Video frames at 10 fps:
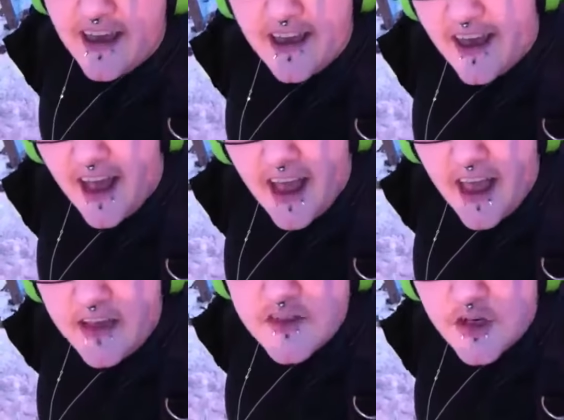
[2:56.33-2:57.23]
uh, I
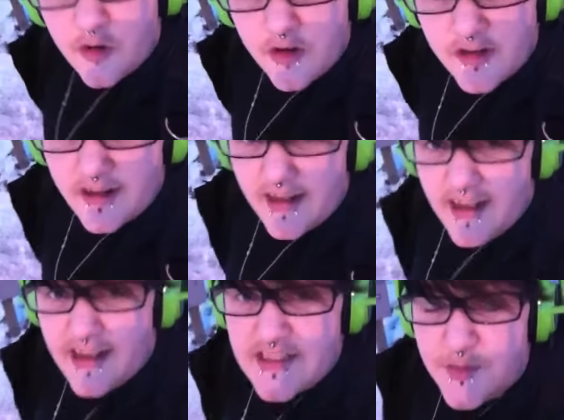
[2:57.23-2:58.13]
had joined
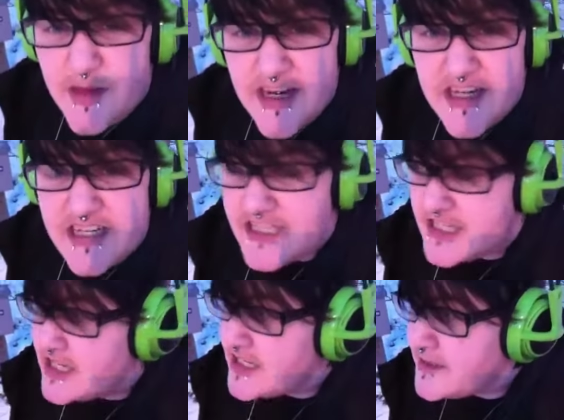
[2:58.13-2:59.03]
a
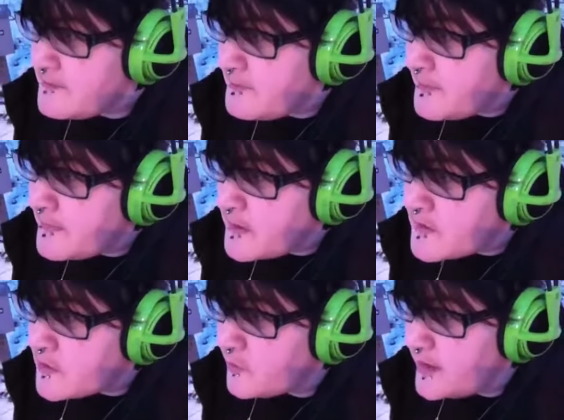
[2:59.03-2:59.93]
Swedish,
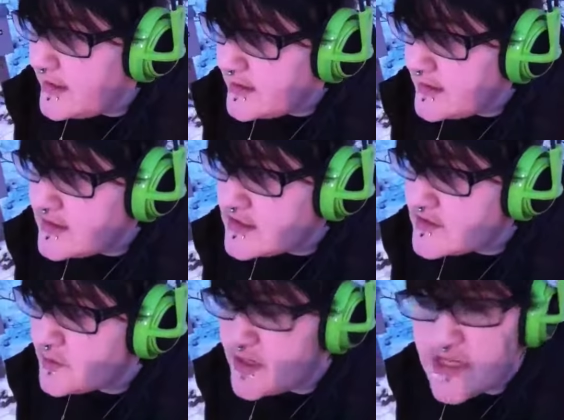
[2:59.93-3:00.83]
well,
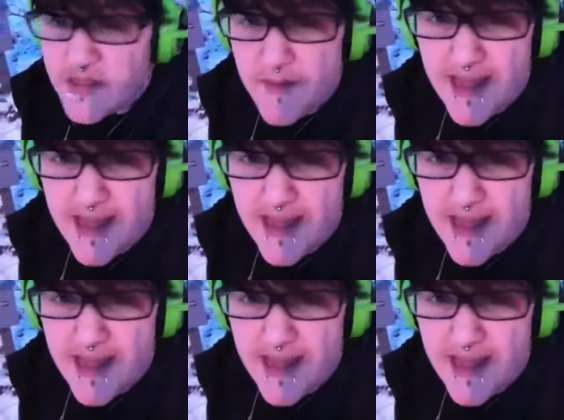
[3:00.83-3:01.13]
Swedish